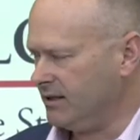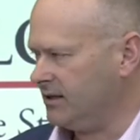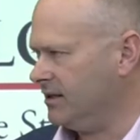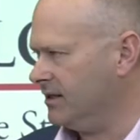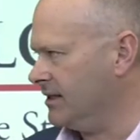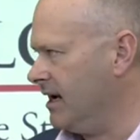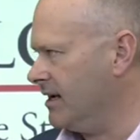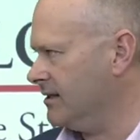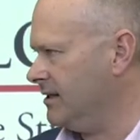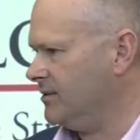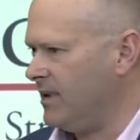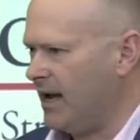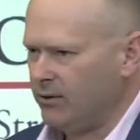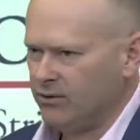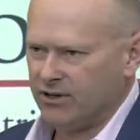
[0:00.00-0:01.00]
discuss
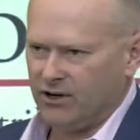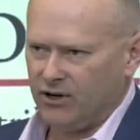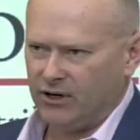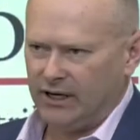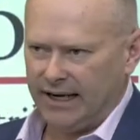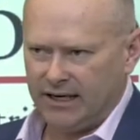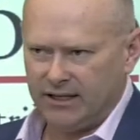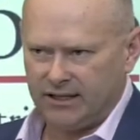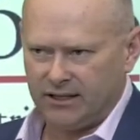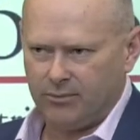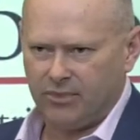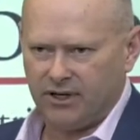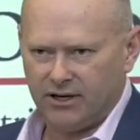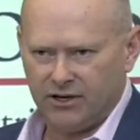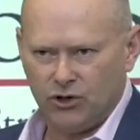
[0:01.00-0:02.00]
this matter with new
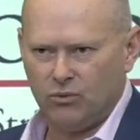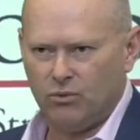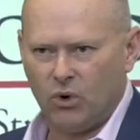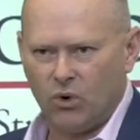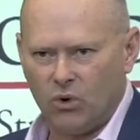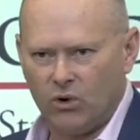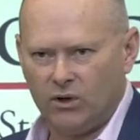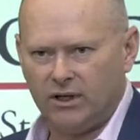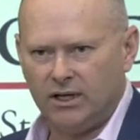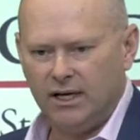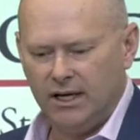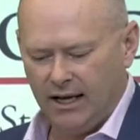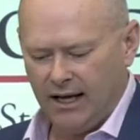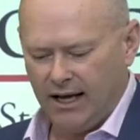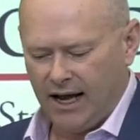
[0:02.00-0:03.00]
leadership and a new board,
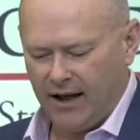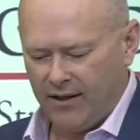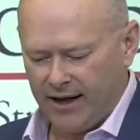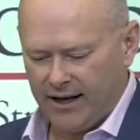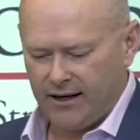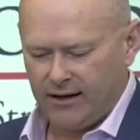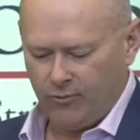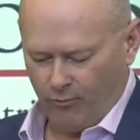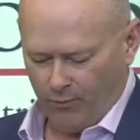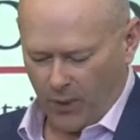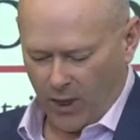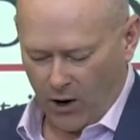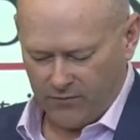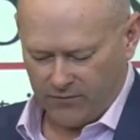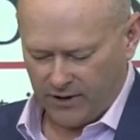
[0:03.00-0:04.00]
and they
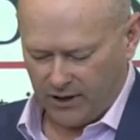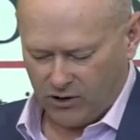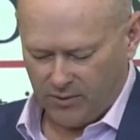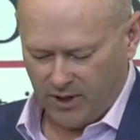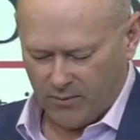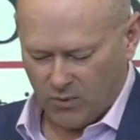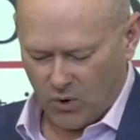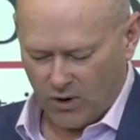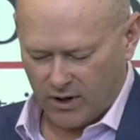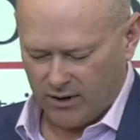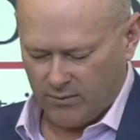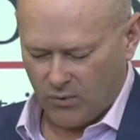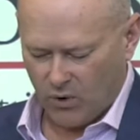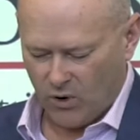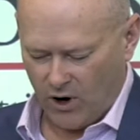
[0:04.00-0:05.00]
hopefully will be more,
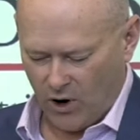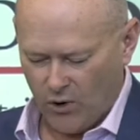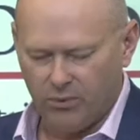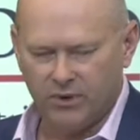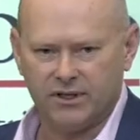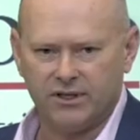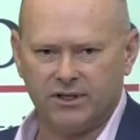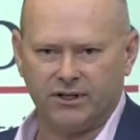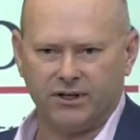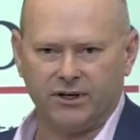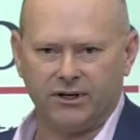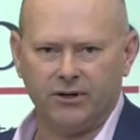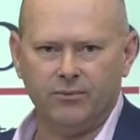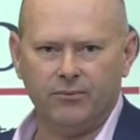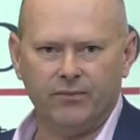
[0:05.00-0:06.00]
more open
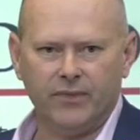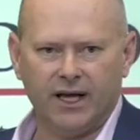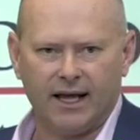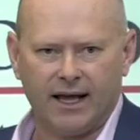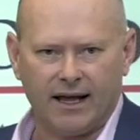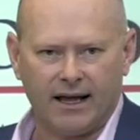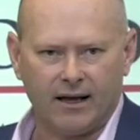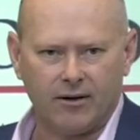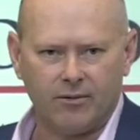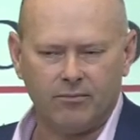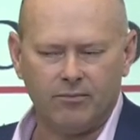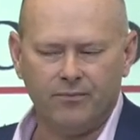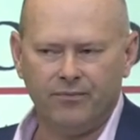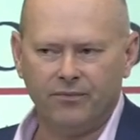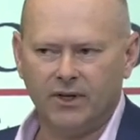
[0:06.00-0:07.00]
to,
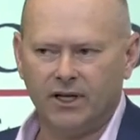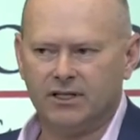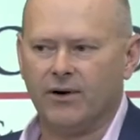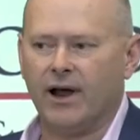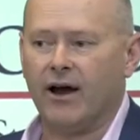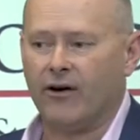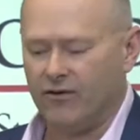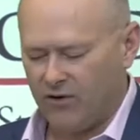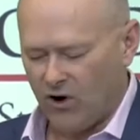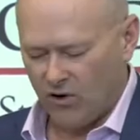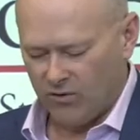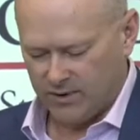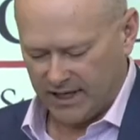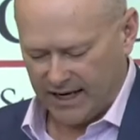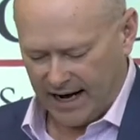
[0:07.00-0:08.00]
um, to our
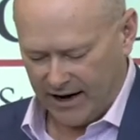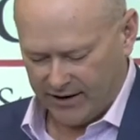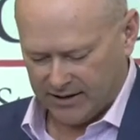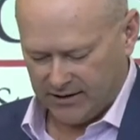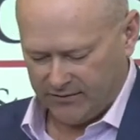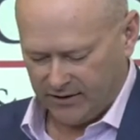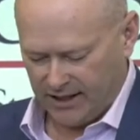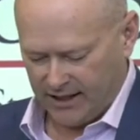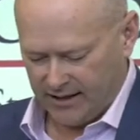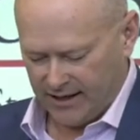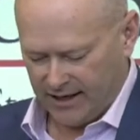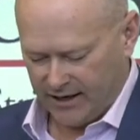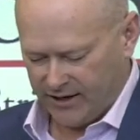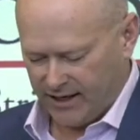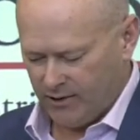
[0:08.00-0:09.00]
involvement and our activity in the
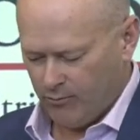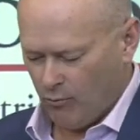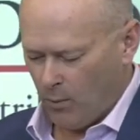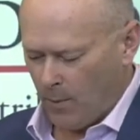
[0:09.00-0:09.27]
area.